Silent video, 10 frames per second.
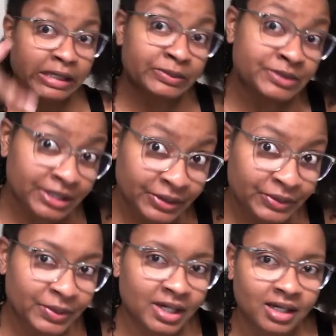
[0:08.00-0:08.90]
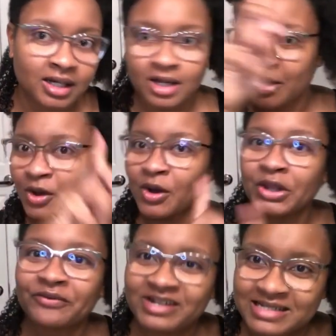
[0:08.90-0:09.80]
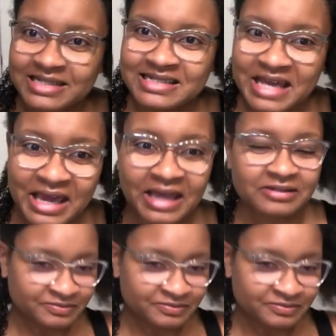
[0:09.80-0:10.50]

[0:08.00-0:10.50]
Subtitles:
do on the rest of this head.